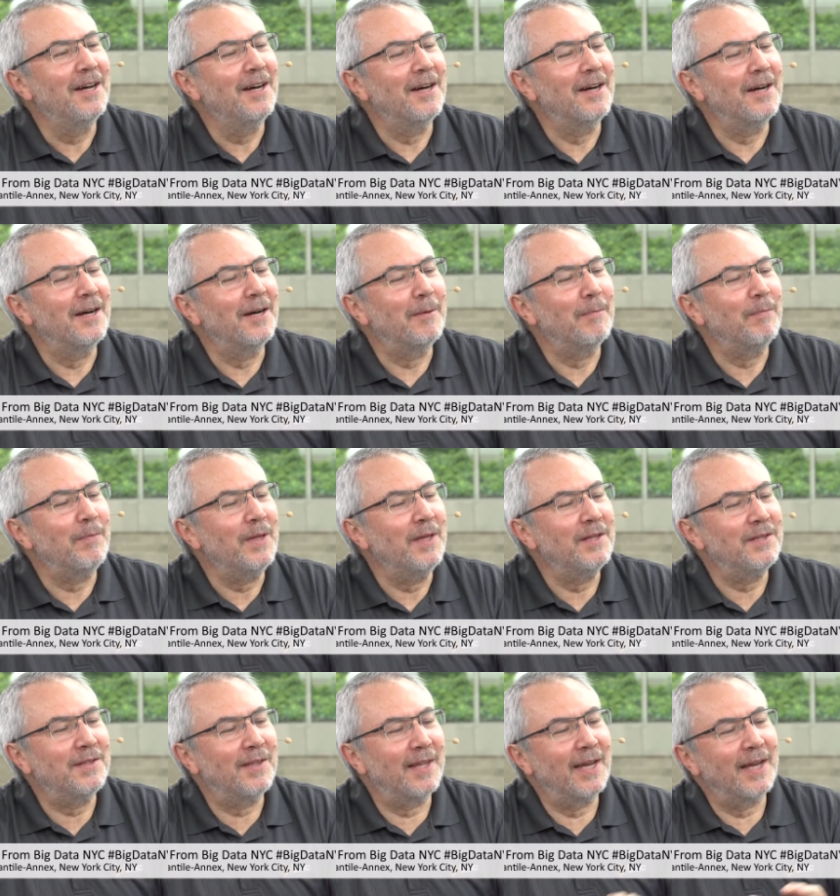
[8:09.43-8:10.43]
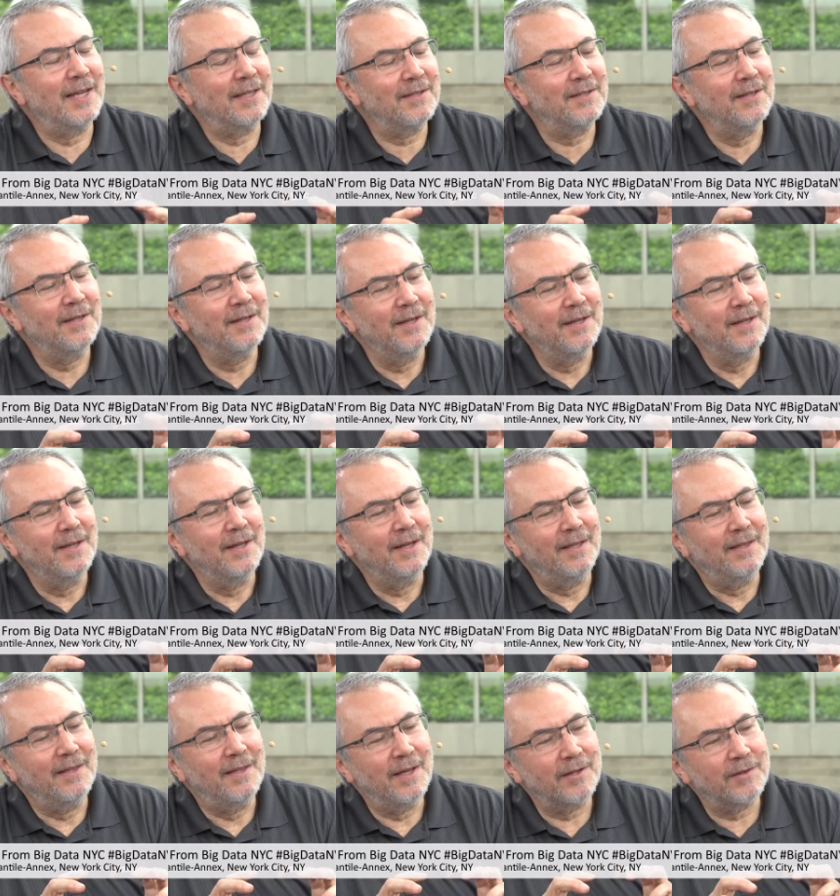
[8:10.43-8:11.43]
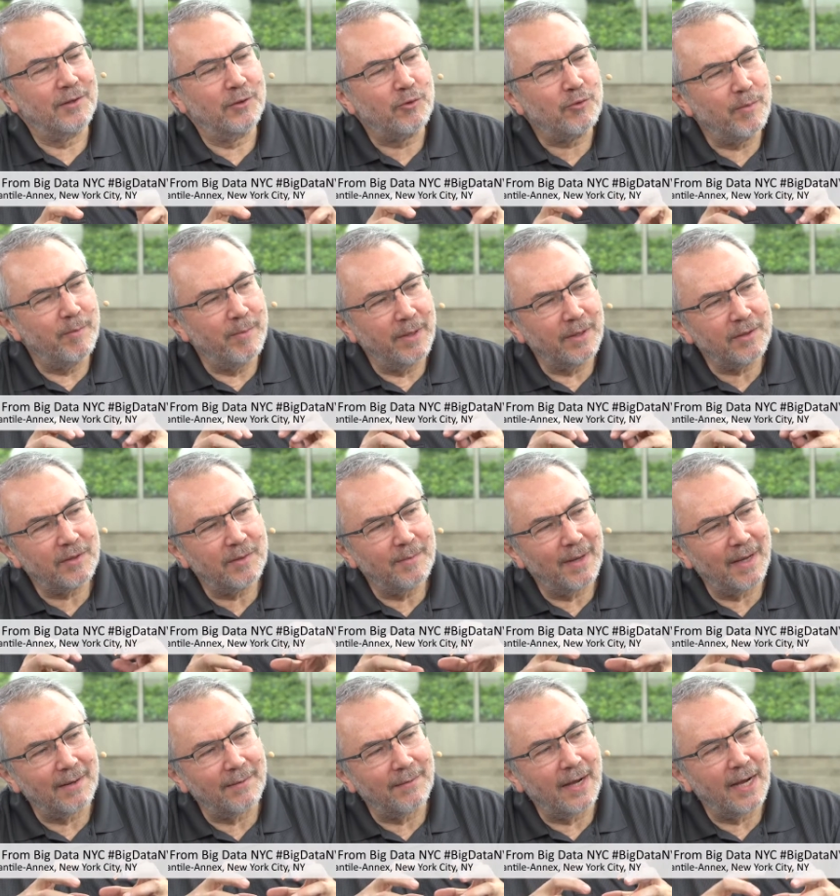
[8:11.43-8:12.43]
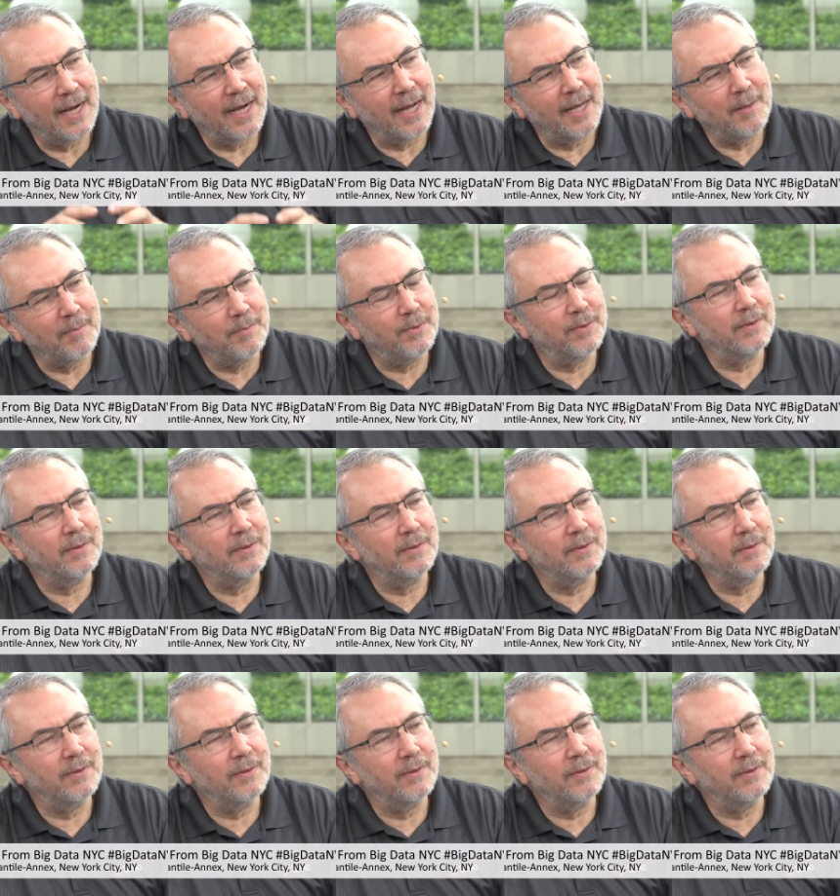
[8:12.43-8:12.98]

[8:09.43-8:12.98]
uh, is that there's a tremendous amount of hype,